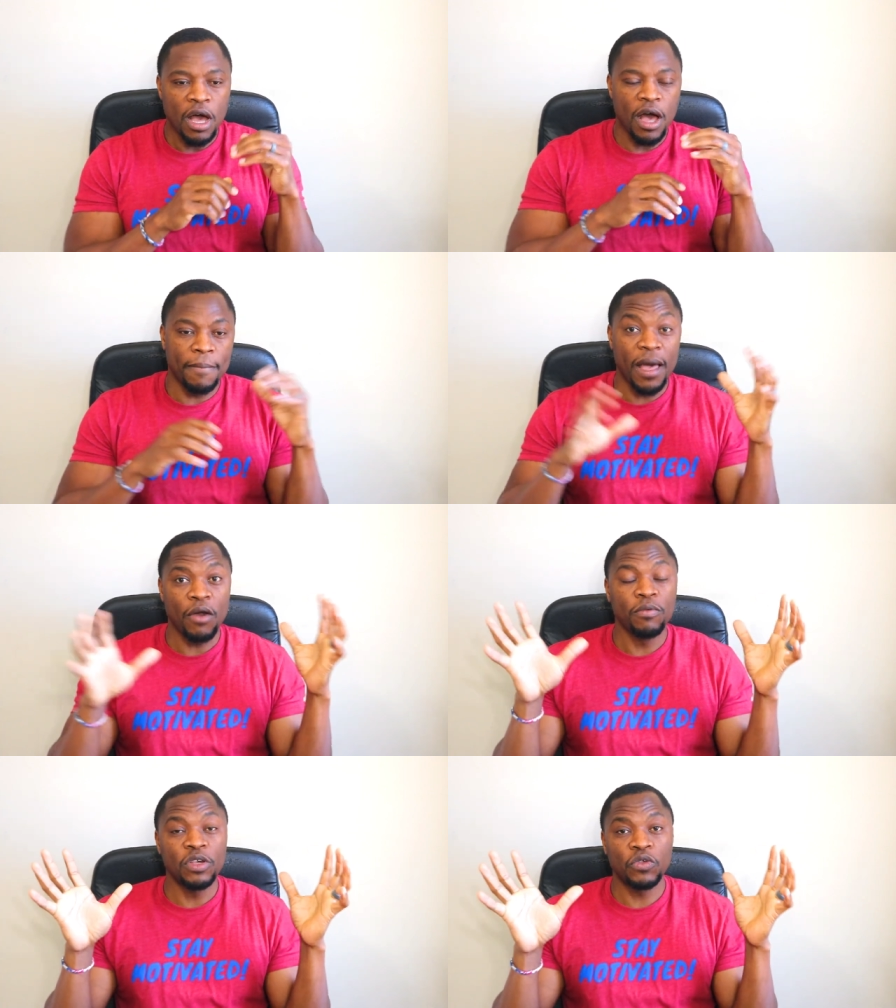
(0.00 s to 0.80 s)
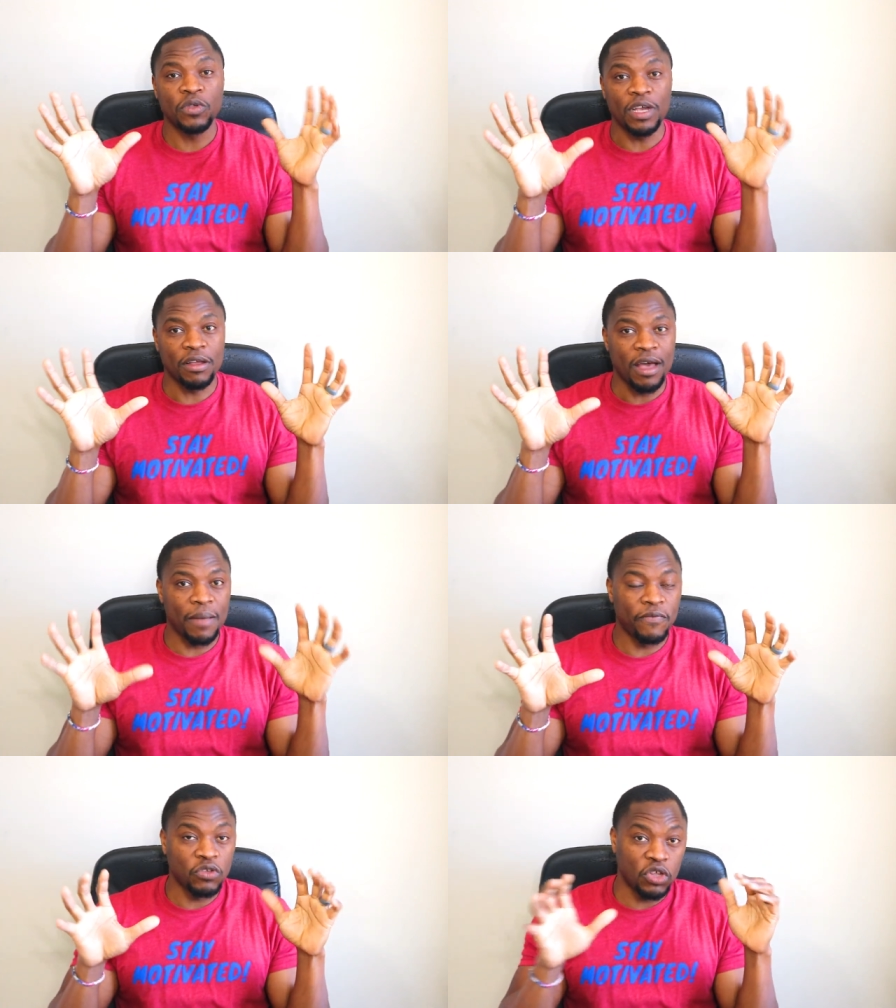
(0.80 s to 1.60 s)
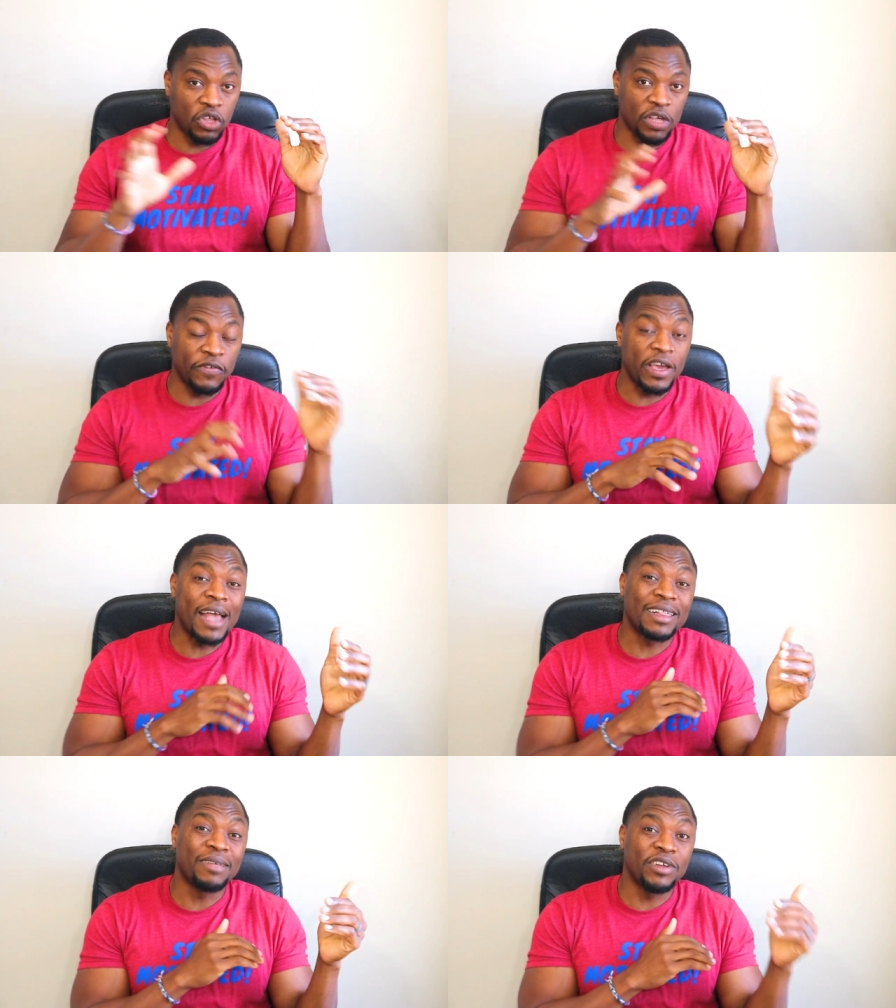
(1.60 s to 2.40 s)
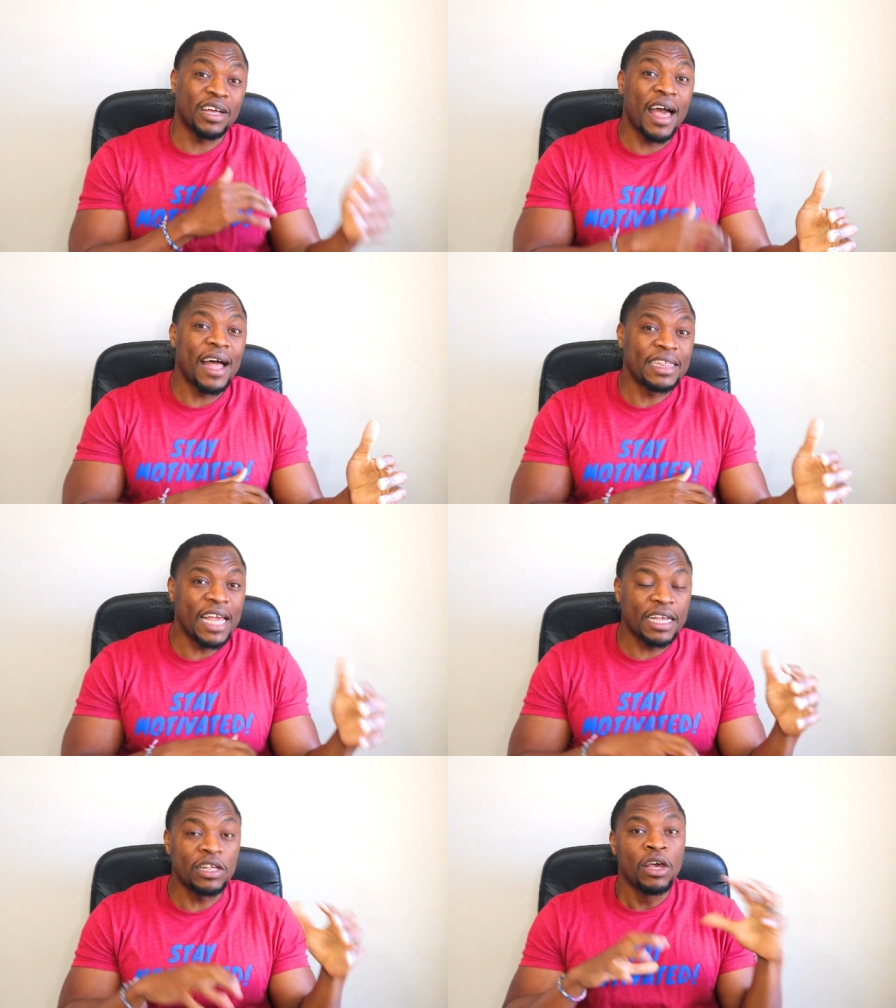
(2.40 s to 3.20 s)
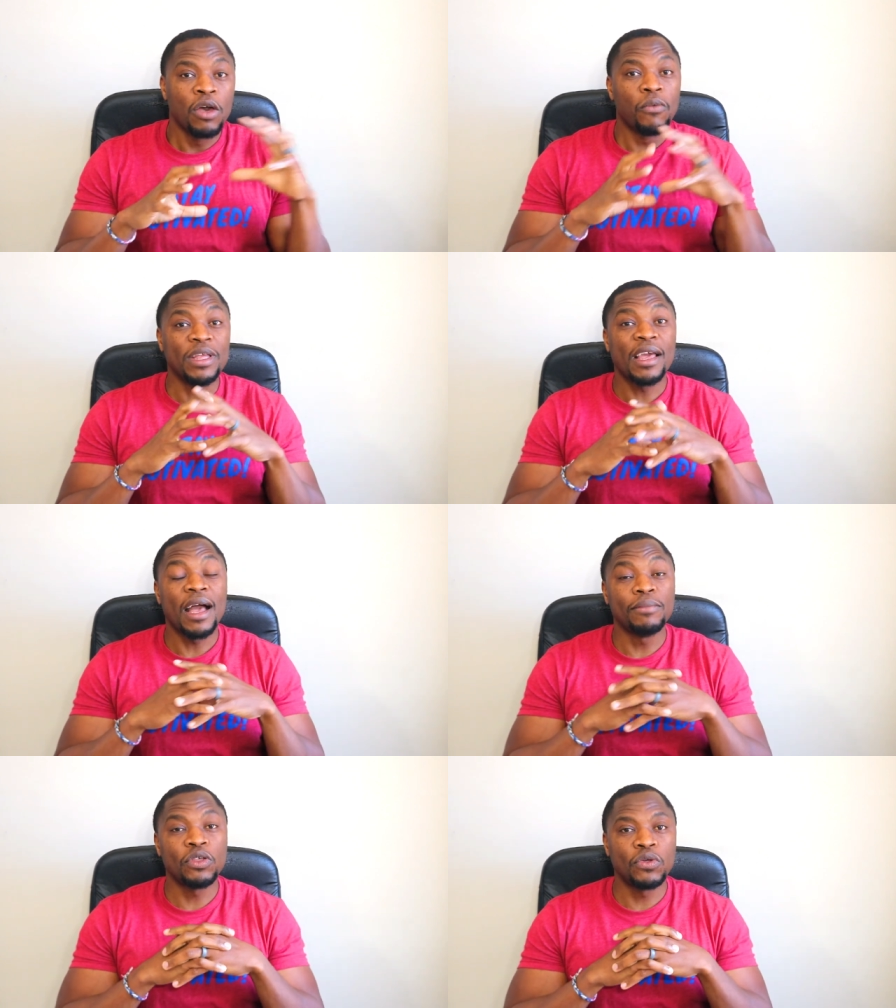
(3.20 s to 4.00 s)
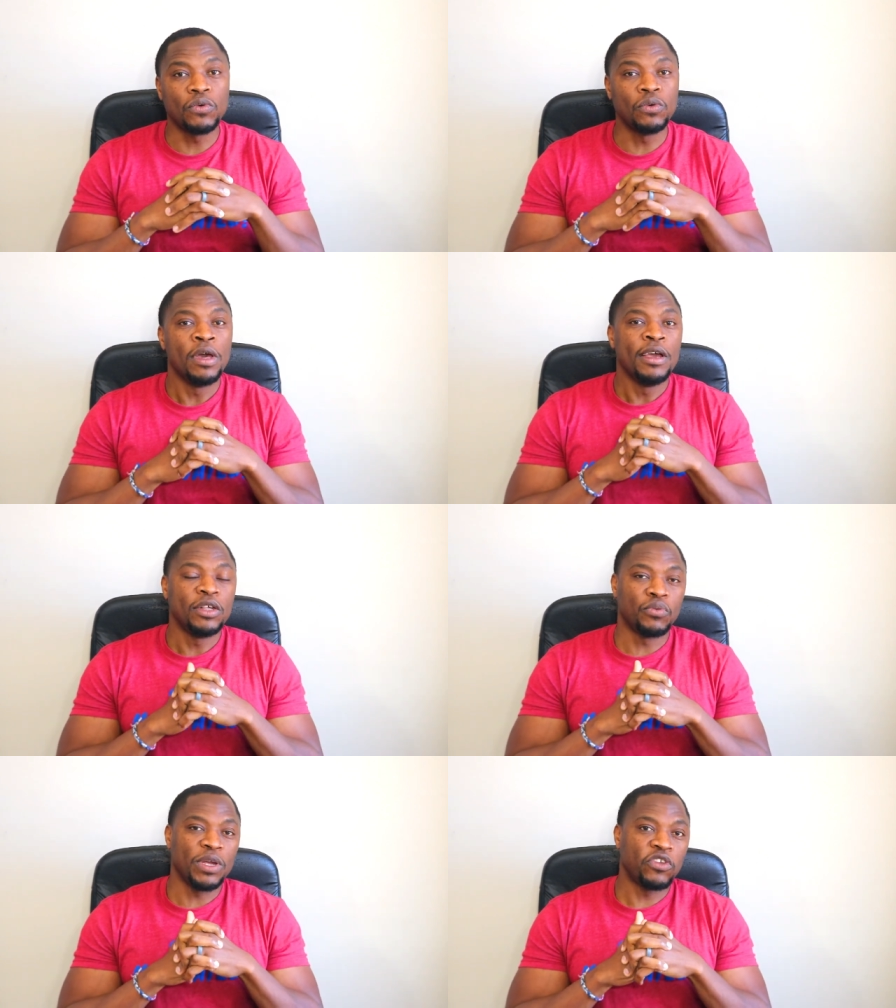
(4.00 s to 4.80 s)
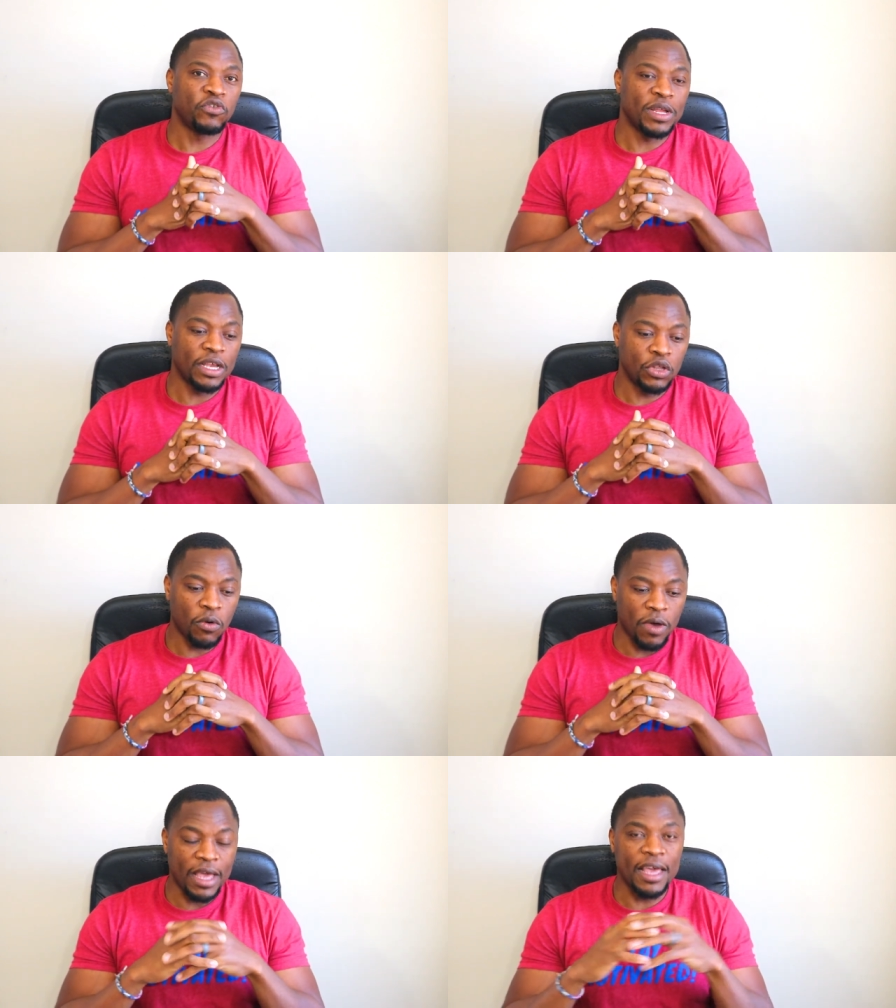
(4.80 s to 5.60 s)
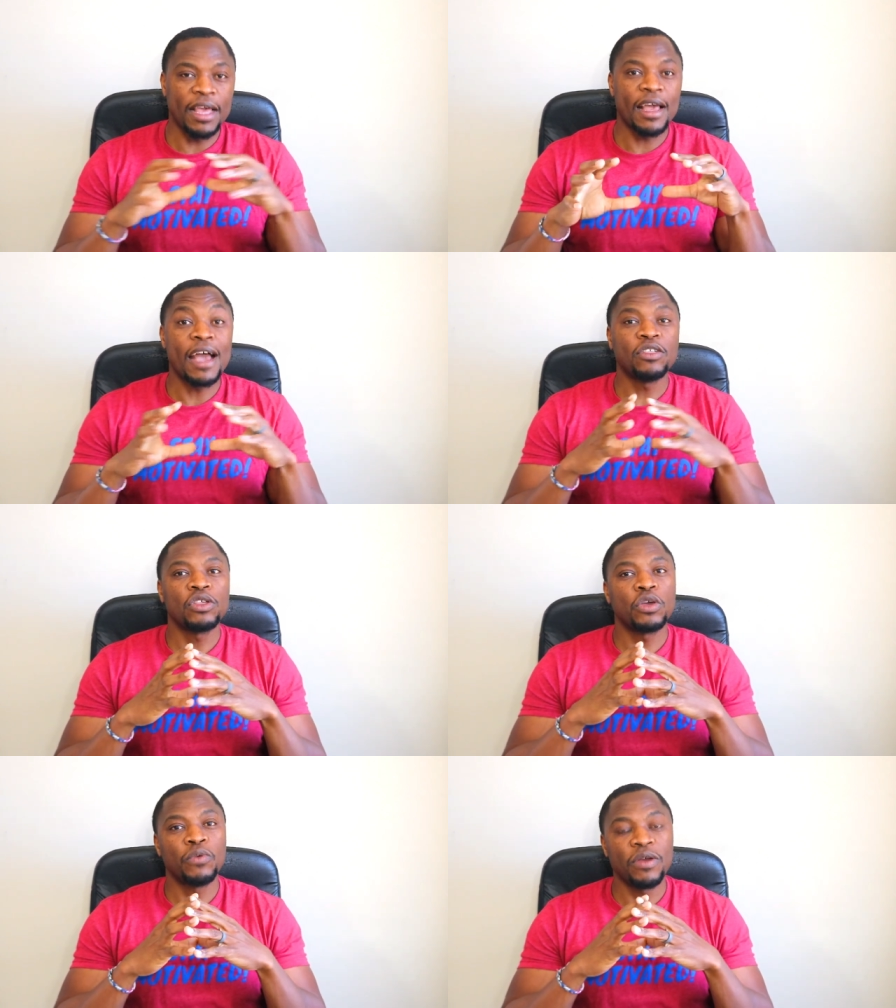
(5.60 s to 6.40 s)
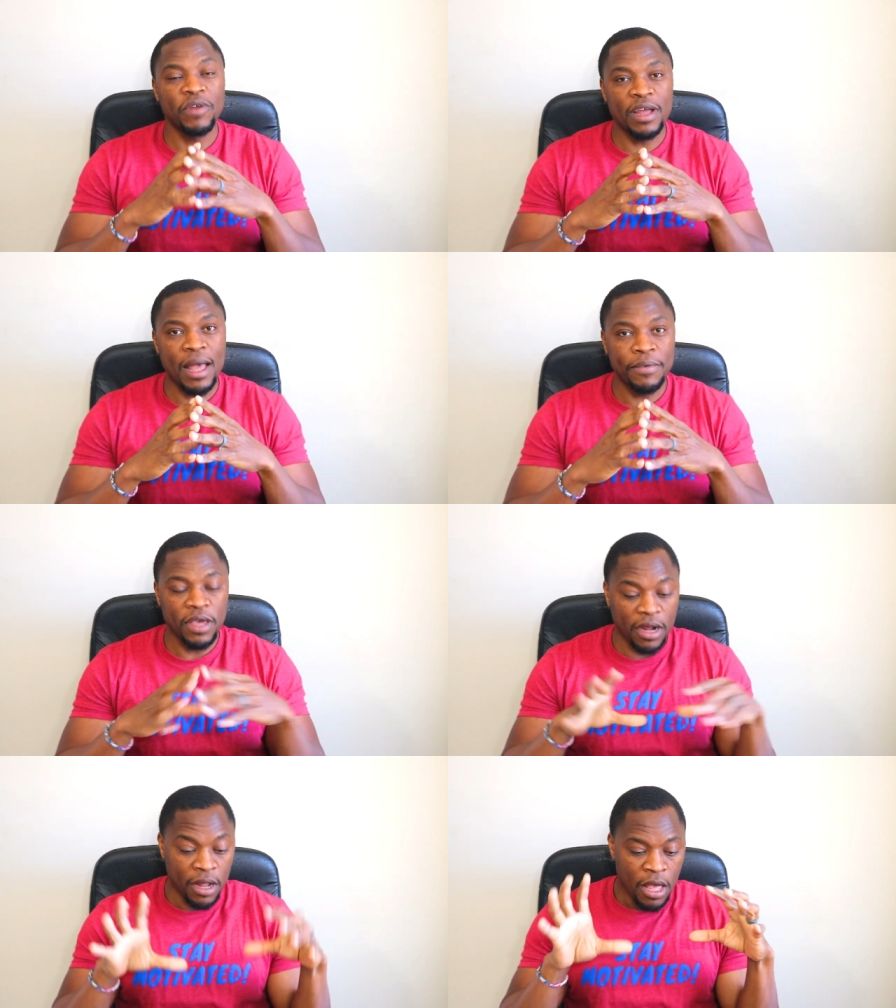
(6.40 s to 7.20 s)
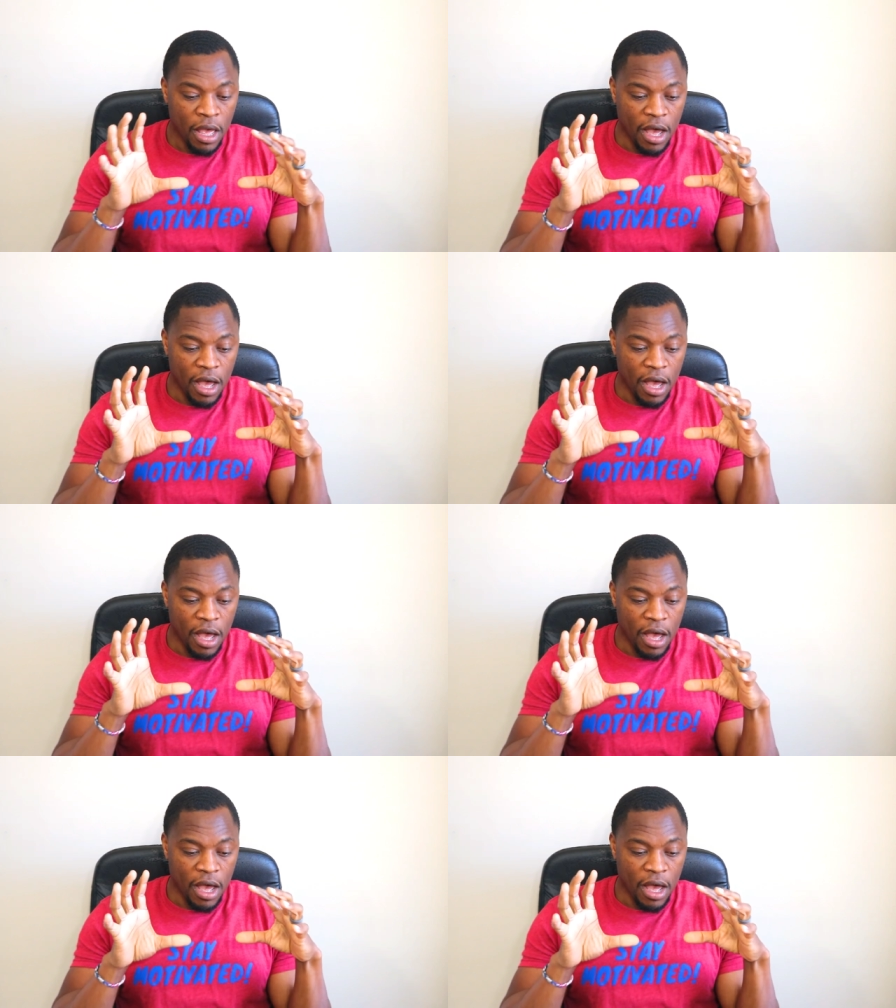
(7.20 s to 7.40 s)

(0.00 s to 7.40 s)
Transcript: Um, I hope this was kind of helpful to just give you guys a little bit of context when it comes to swing trading. So again, guys, just a quick recap here.